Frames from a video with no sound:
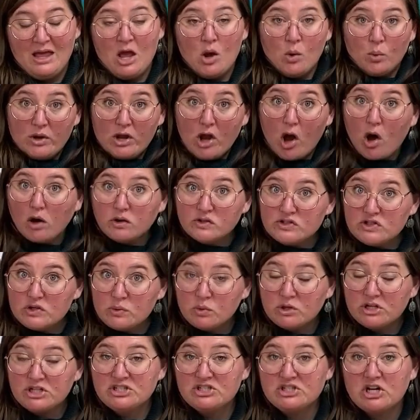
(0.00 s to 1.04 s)
We also
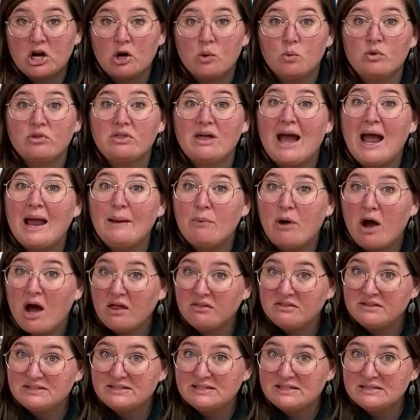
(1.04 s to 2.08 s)
want to start with a
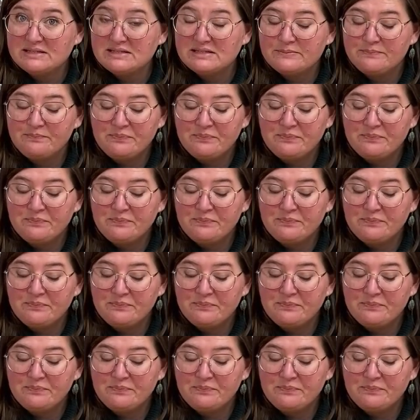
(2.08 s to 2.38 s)
hypothesis.